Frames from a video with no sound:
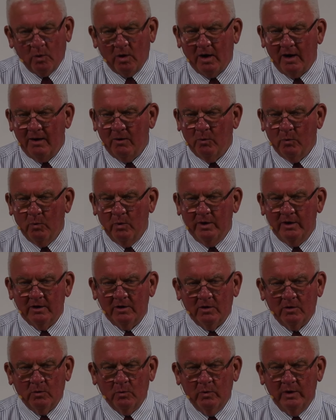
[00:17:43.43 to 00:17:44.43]
what
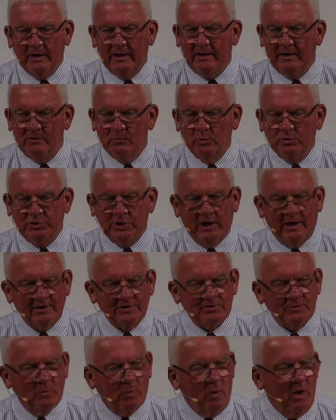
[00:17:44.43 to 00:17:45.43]
will we,
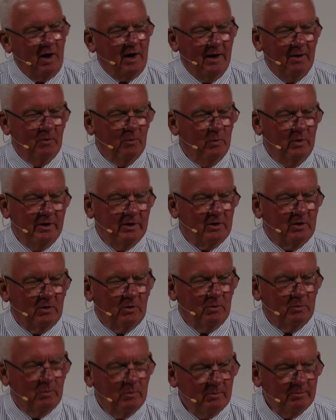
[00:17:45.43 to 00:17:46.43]
just what
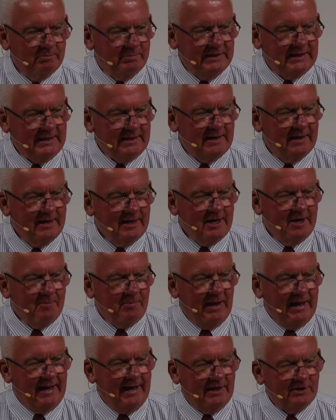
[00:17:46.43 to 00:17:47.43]
will be
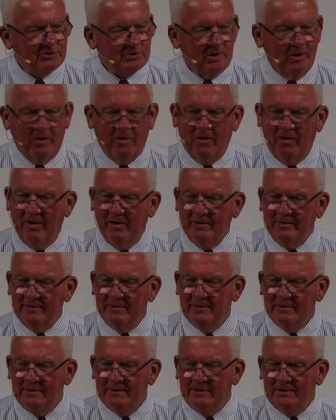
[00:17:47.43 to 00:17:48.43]
passed on
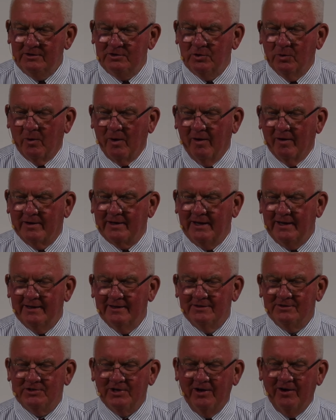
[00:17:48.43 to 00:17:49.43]
to our
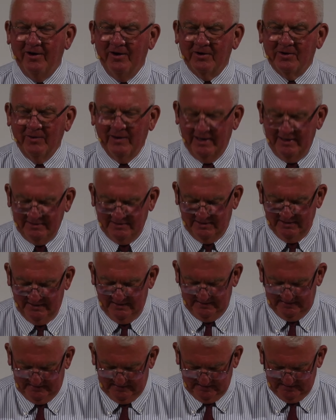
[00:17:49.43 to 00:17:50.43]
kids and our
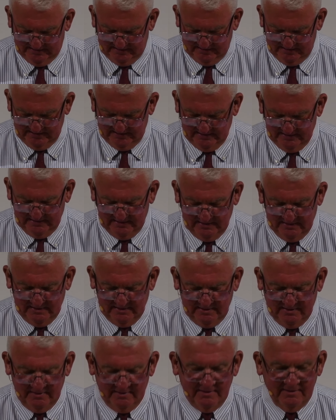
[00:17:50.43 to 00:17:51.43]
grandkids?
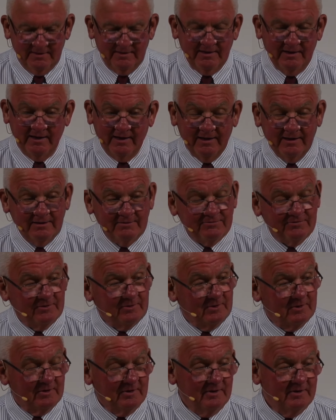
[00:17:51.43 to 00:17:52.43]
And
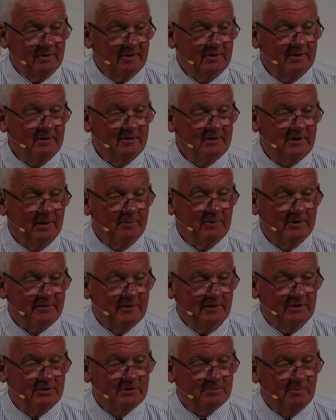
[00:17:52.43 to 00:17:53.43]
for
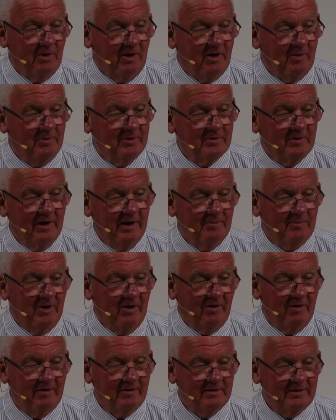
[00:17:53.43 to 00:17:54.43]
Timothy's mom and
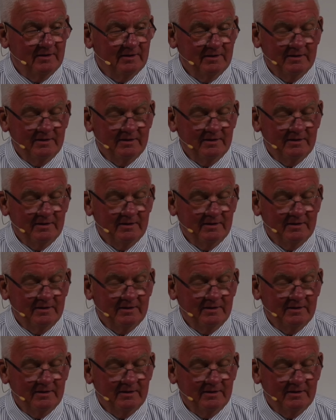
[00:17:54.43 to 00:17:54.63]
grandma,